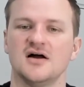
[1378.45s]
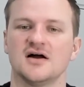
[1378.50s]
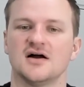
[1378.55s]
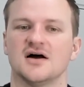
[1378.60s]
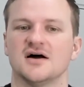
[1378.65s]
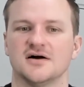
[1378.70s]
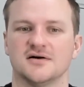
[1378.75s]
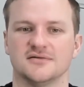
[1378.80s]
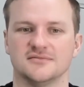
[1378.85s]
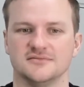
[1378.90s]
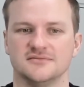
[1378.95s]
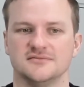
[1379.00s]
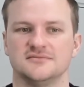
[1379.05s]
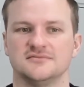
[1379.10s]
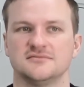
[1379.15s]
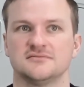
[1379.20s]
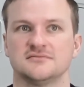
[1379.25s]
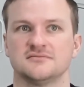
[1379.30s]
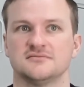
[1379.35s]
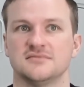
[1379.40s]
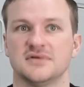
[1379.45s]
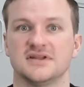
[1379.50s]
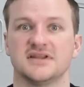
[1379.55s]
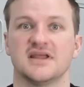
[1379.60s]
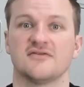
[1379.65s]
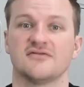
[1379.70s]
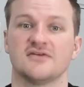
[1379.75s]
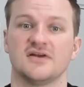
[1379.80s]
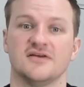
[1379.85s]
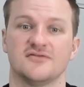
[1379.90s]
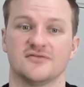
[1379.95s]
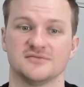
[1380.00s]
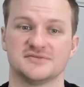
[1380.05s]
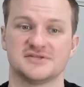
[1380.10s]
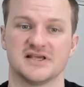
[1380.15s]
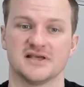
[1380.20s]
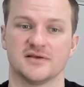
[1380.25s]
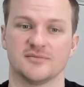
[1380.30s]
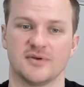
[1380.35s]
But definitely from seeing